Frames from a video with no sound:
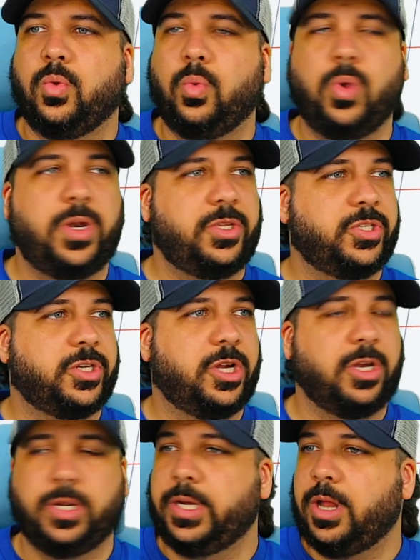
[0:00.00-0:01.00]
What is your
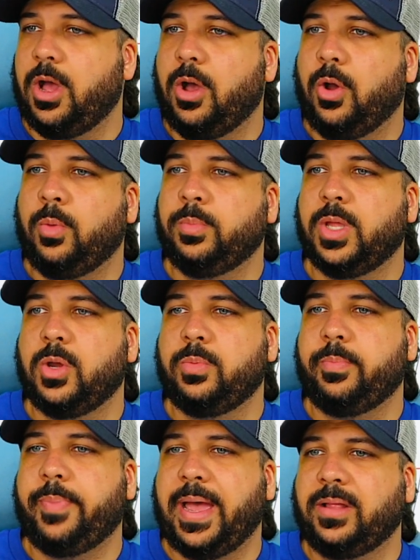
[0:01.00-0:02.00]
current home
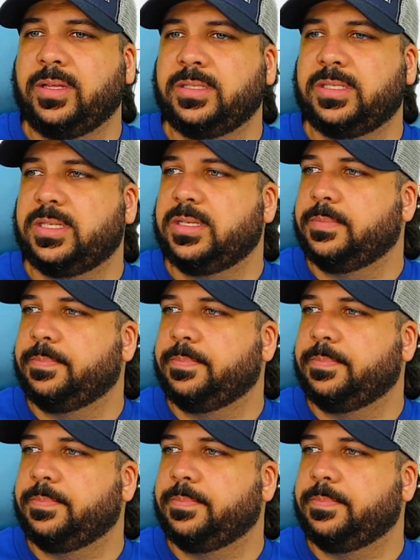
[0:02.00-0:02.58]
loan balance?